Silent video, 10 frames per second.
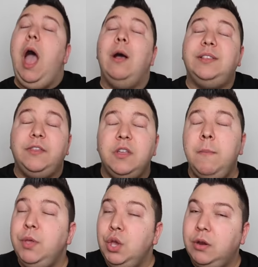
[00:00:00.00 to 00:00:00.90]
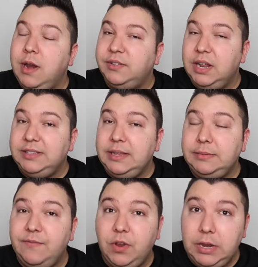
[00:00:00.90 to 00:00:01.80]
I was at the computer and I was not seeing
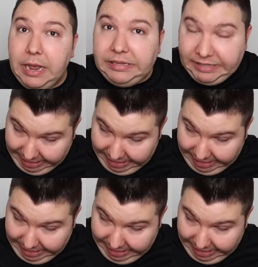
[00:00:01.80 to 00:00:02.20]
some very nice